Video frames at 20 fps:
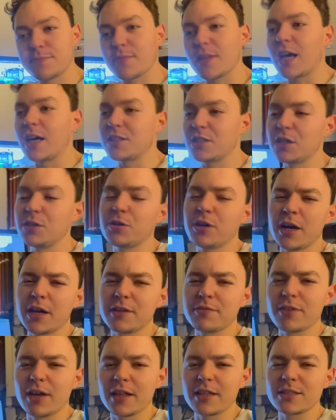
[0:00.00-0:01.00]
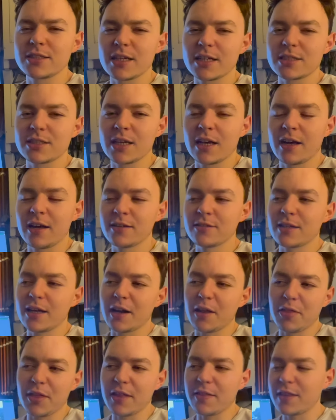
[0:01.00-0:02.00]
I do kind of like the 6R, and
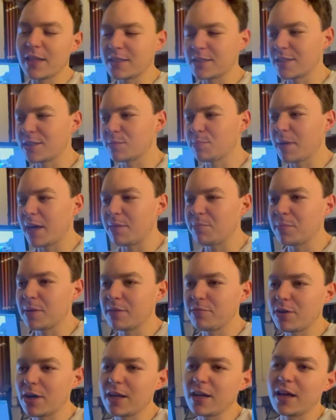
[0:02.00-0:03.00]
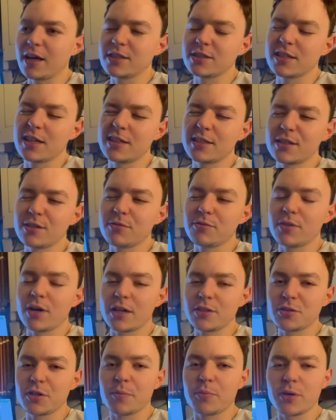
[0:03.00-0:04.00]
I think this has made me realise that I do
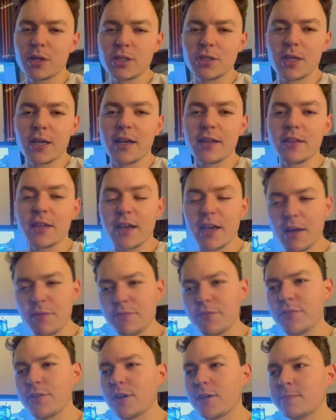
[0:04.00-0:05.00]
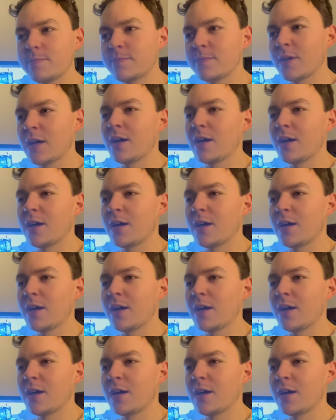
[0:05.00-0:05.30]
appreciate the comfort